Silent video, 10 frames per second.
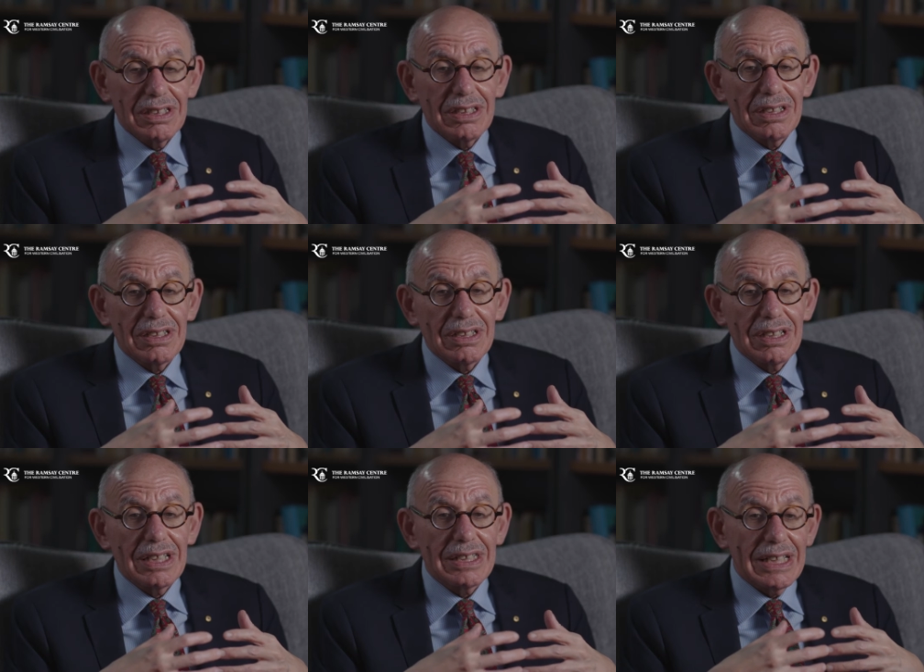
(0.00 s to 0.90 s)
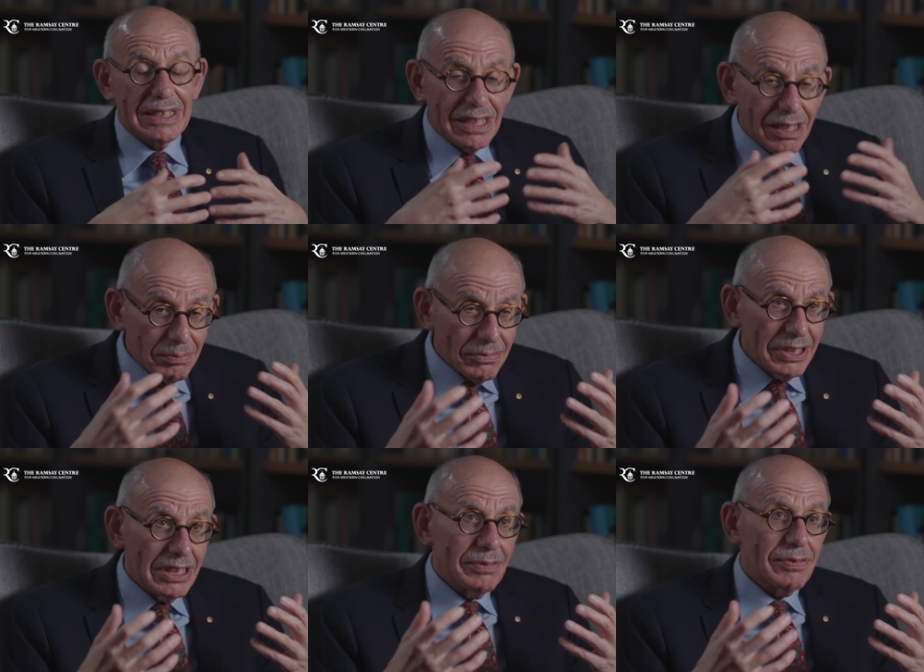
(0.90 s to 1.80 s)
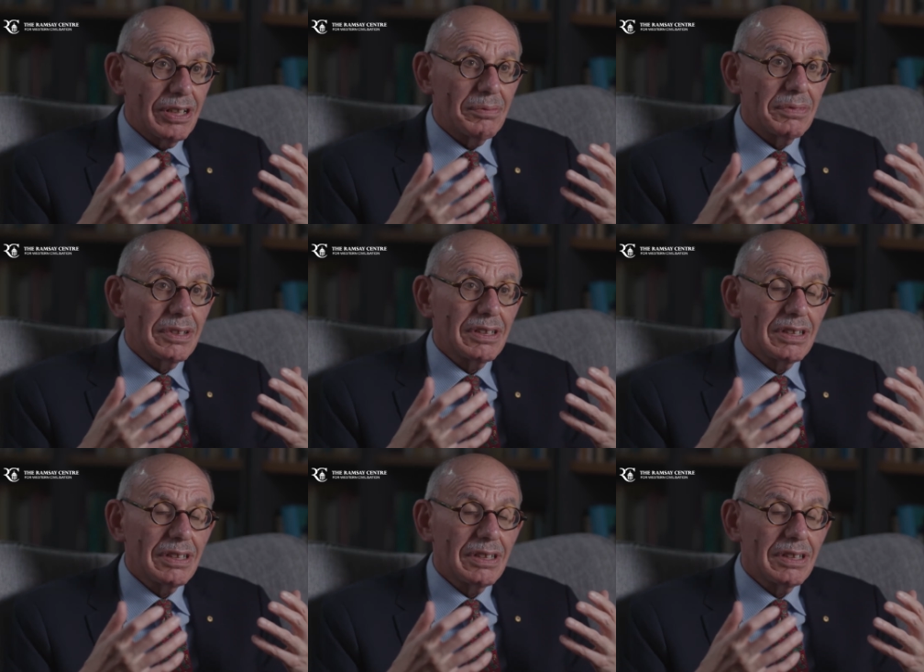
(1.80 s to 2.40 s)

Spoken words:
and that come really from